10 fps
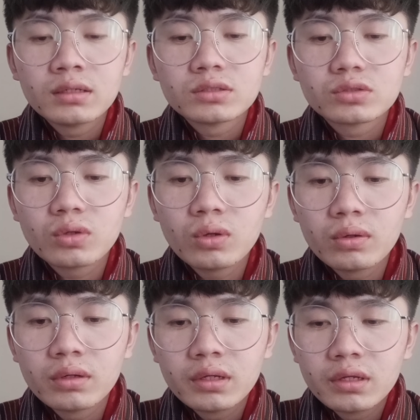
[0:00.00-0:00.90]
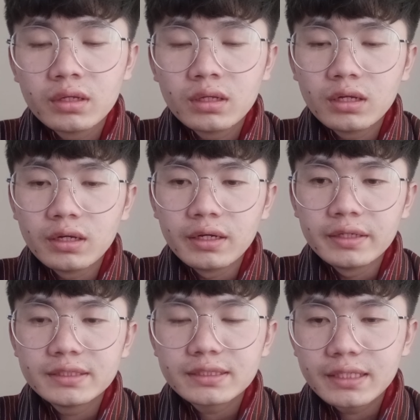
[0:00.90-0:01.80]
So
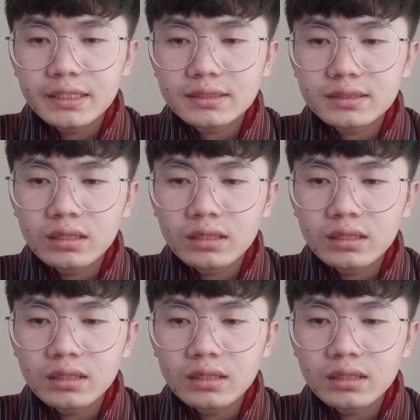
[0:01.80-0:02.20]
in this case,